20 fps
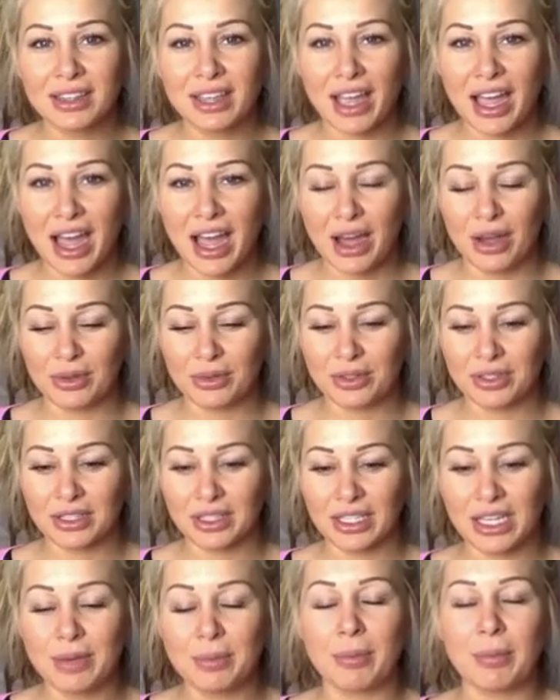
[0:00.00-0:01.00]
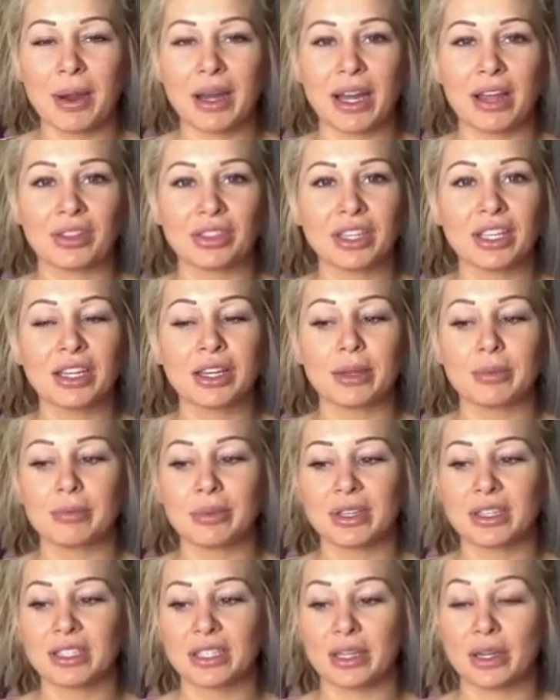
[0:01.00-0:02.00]
the house, keep in mind Althea and
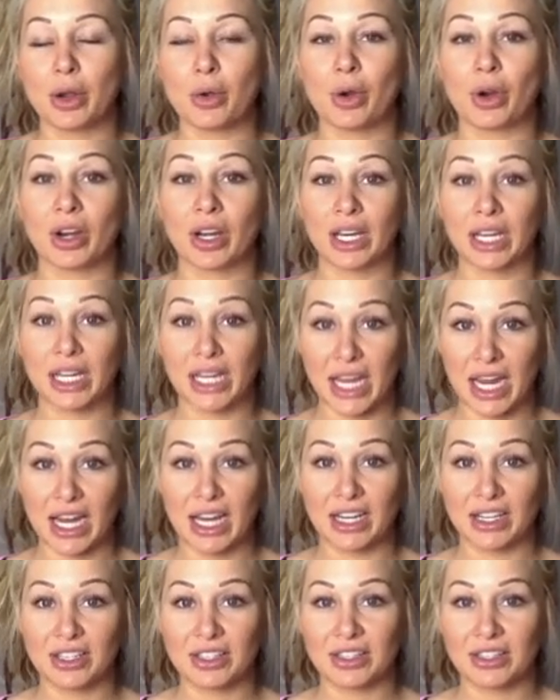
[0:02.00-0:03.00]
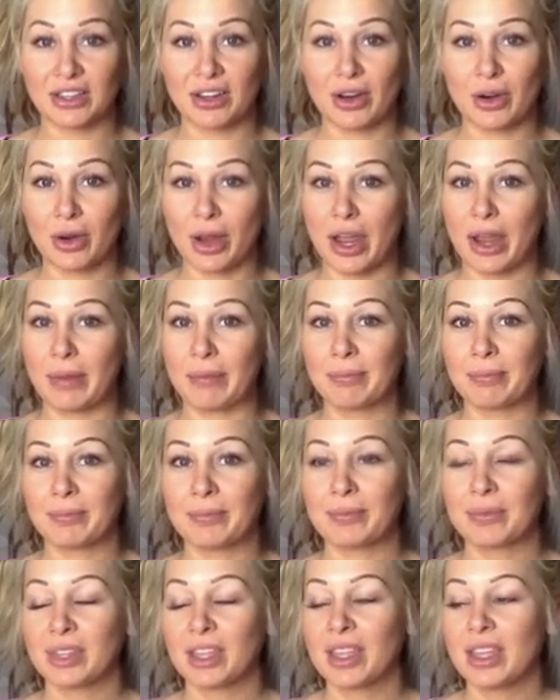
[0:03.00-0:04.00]
Benzino are engaged, okay?
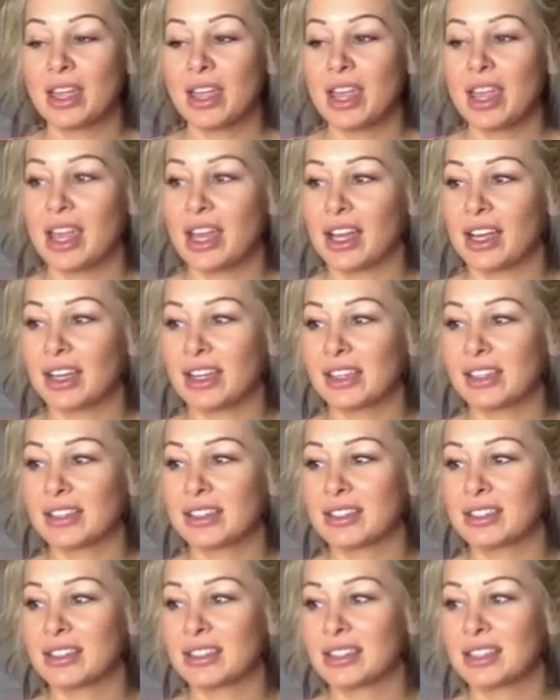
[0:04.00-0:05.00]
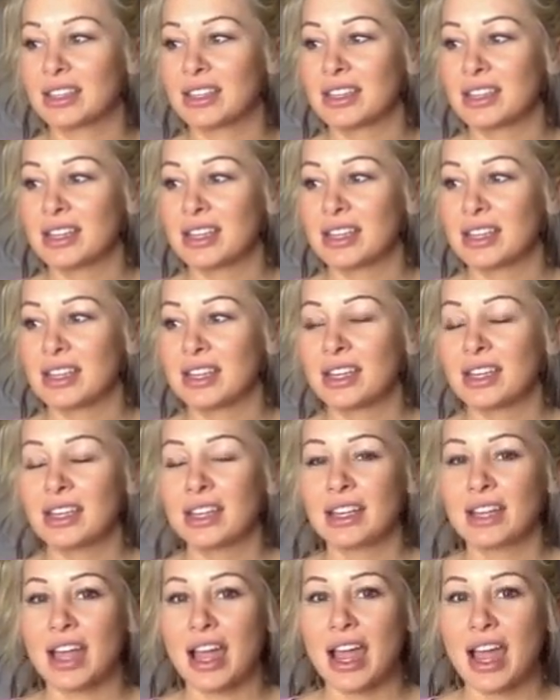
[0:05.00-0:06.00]
And
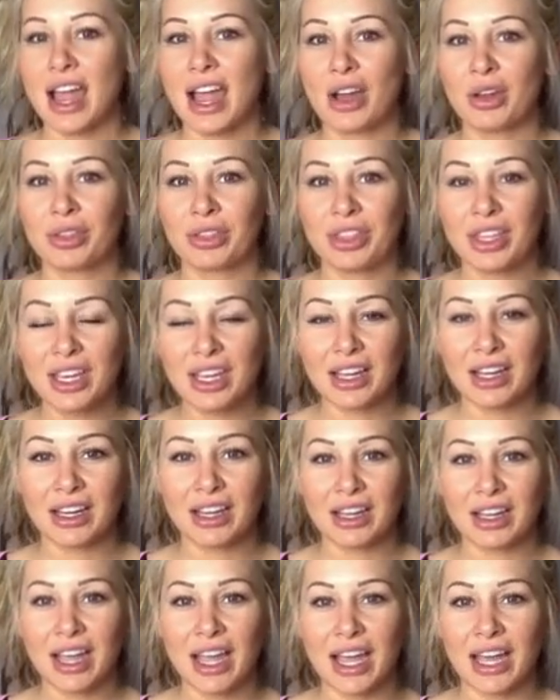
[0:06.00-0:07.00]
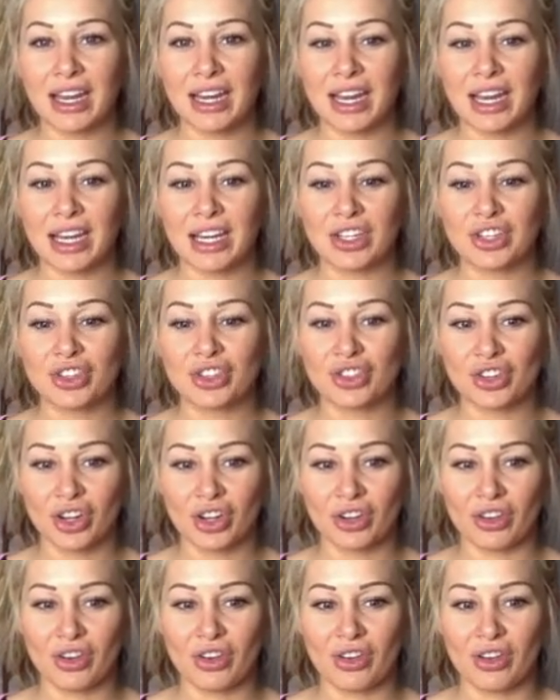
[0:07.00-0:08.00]
Althea had a
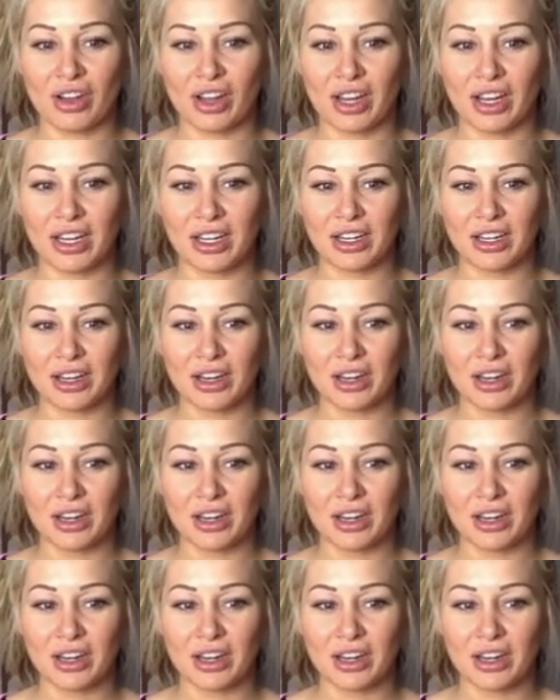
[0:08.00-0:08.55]
shirt on